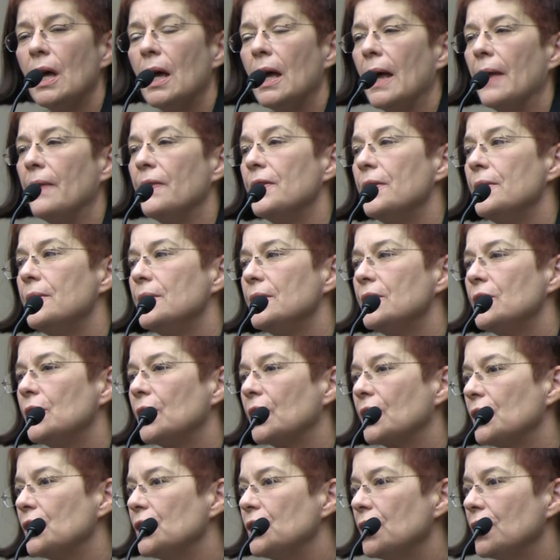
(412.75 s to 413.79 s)
and to
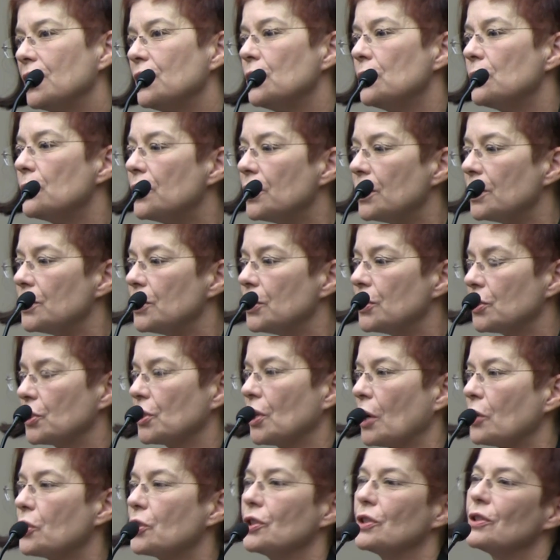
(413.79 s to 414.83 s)
continue the
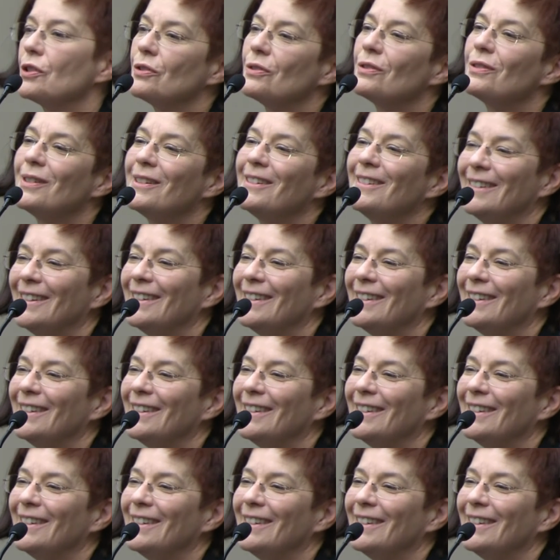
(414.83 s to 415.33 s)
discussion